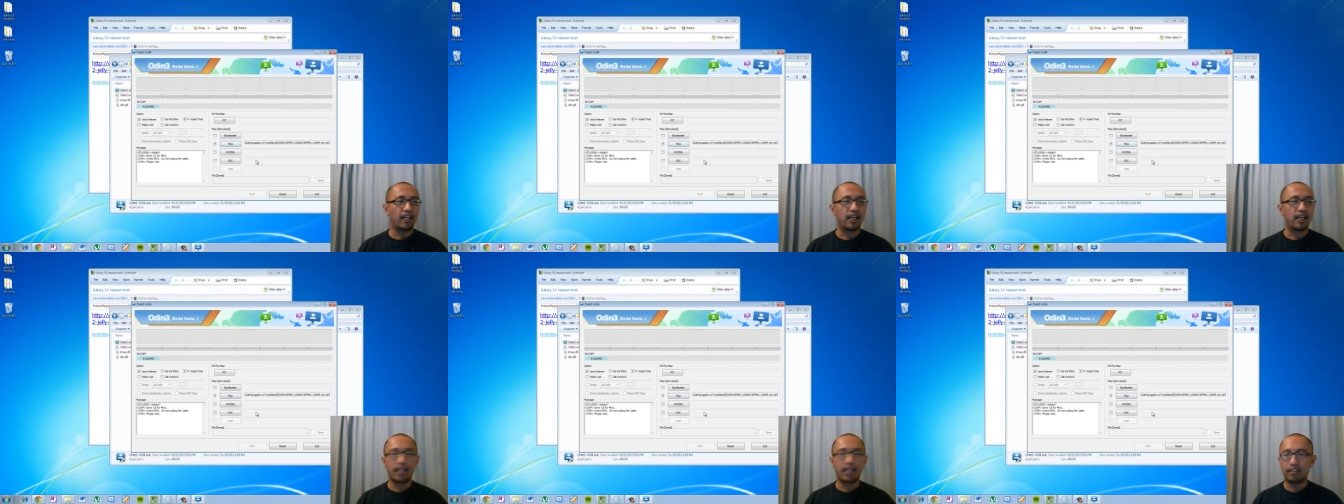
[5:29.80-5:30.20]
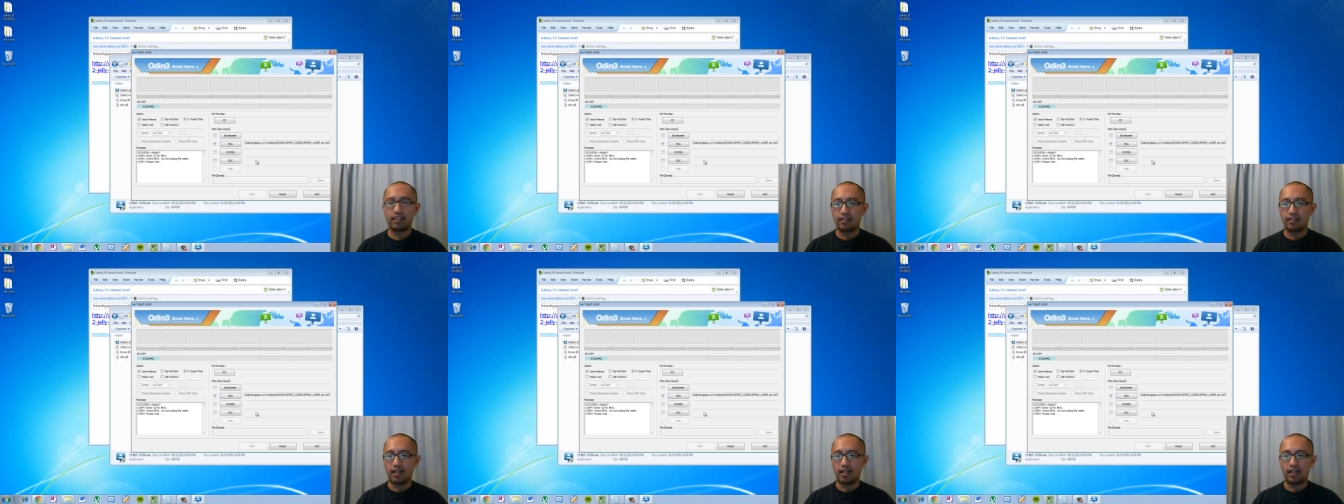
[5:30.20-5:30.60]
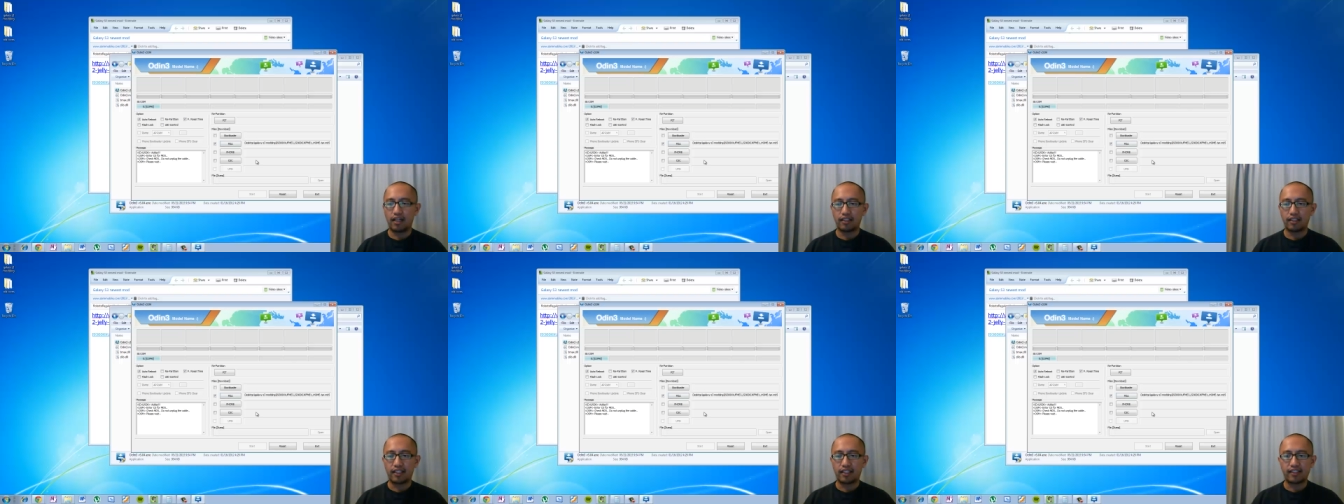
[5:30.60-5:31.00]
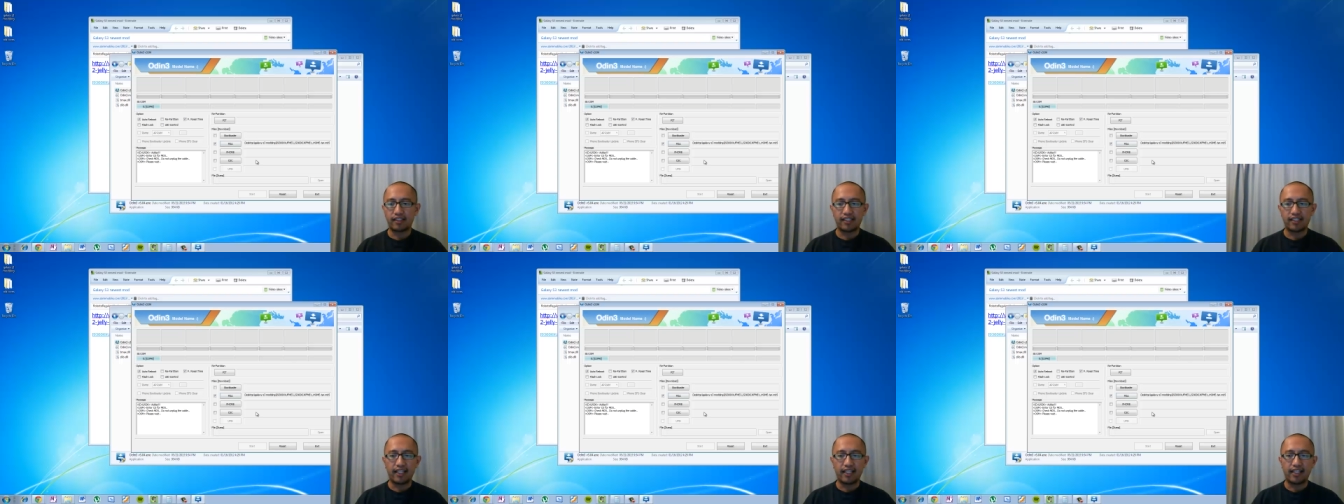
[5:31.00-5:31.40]
and uh, you can
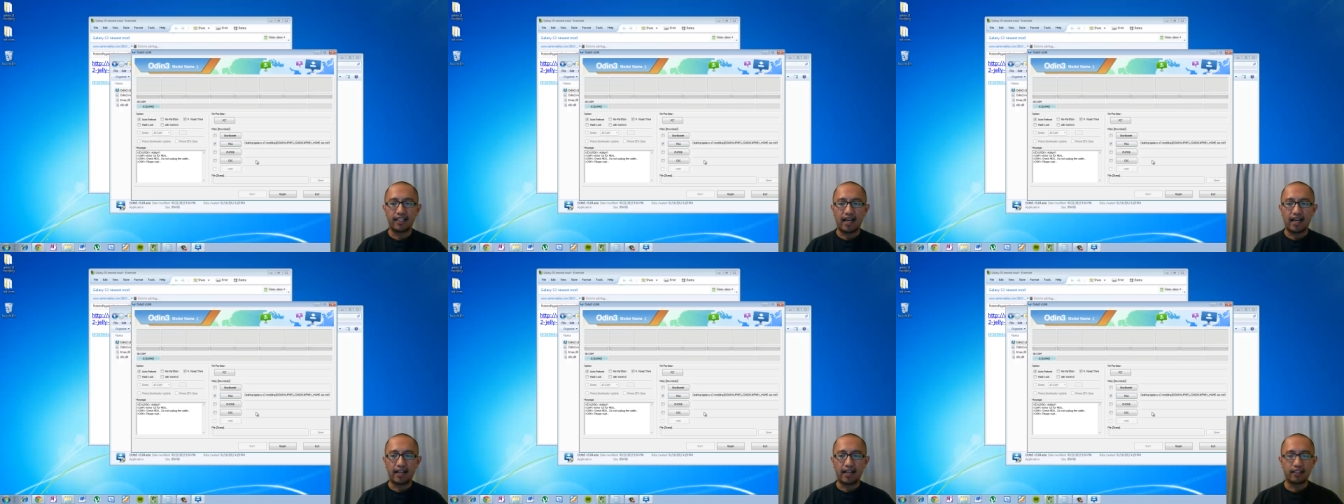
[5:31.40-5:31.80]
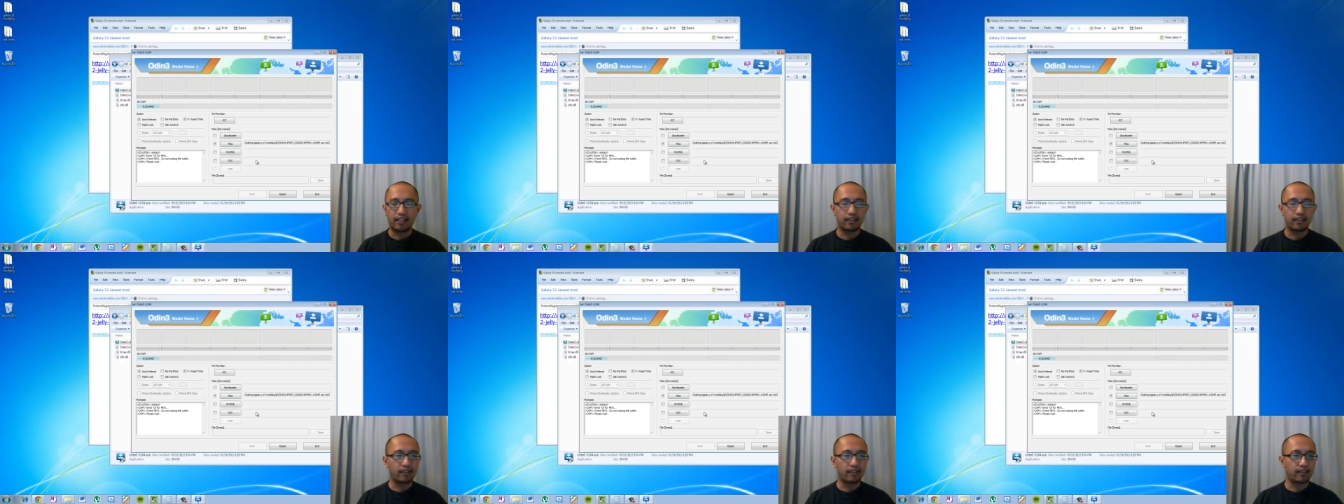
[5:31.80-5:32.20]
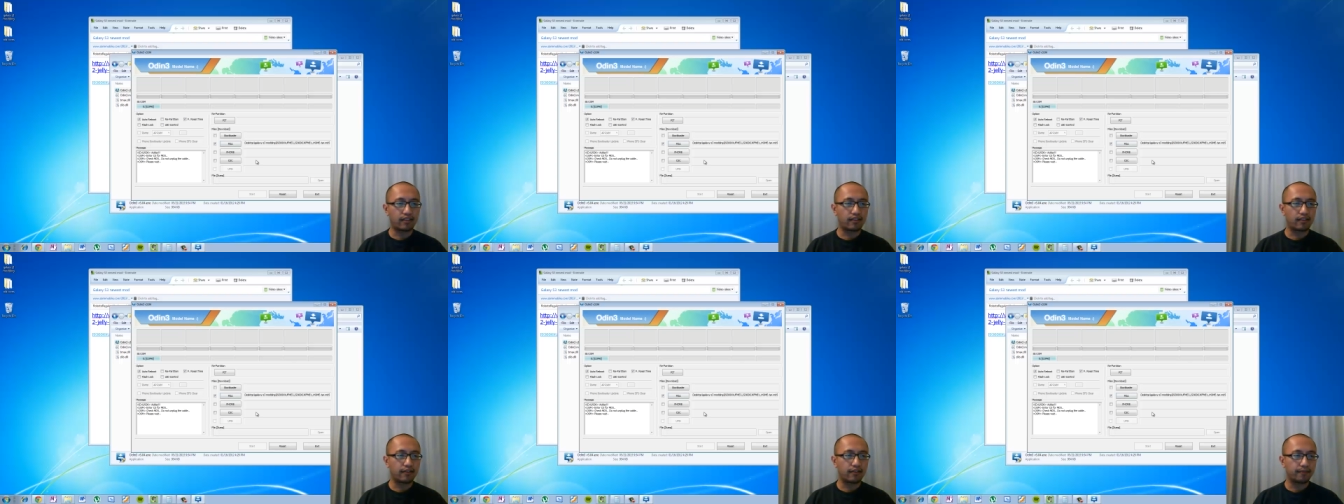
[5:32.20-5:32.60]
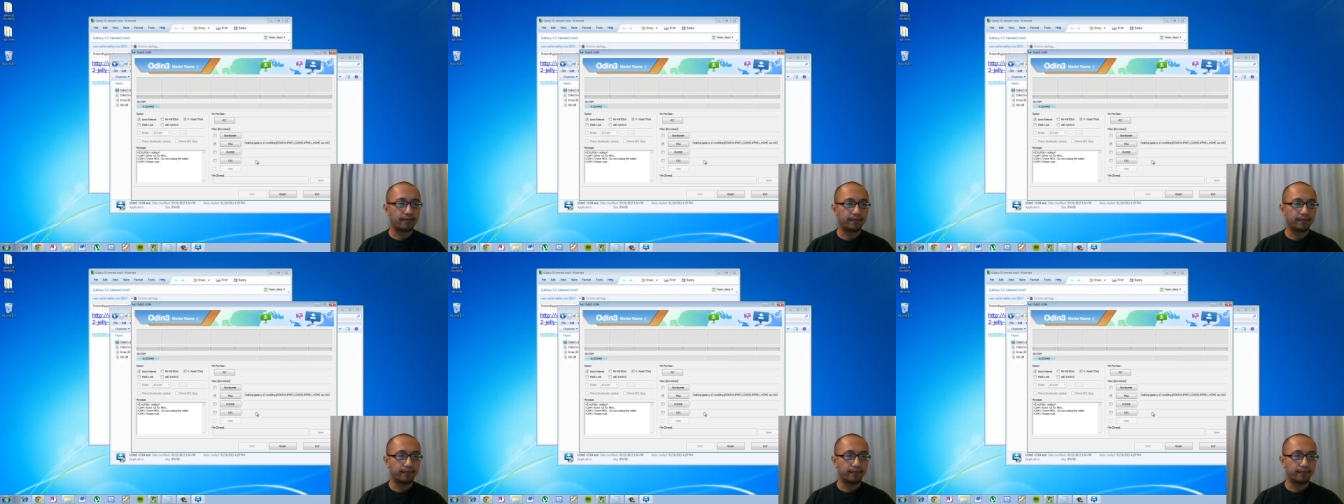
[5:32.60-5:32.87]
see that it's